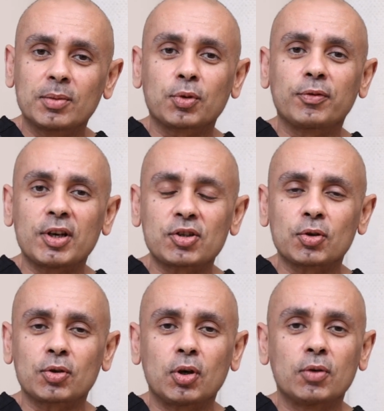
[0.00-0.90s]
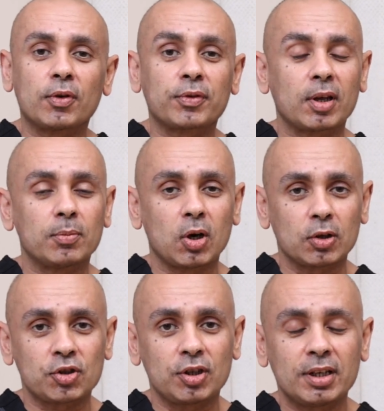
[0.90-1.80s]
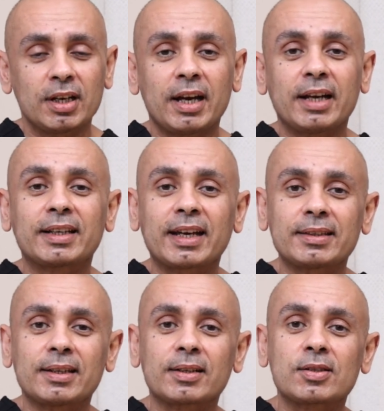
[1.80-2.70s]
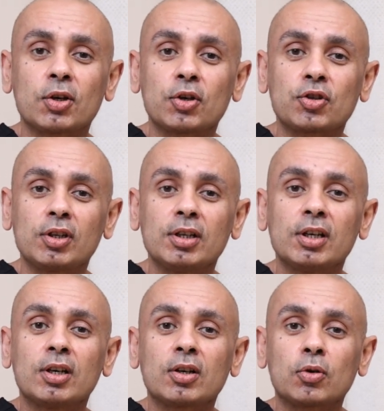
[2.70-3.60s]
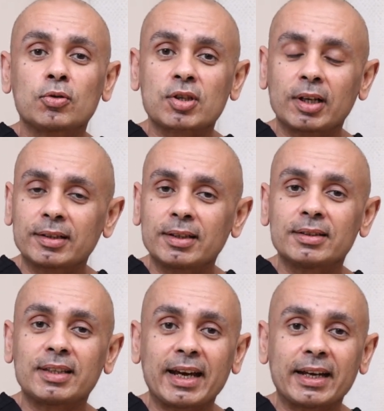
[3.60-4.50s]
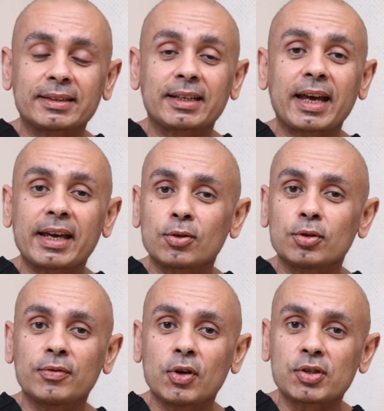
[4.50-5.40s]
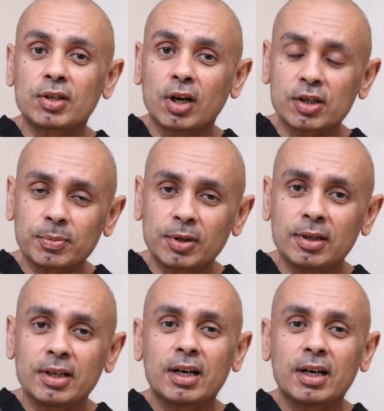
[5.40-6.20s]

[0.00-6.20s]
Professor of Ophthalmology and Cataract Surgery Consultant at Cairo University Hospital,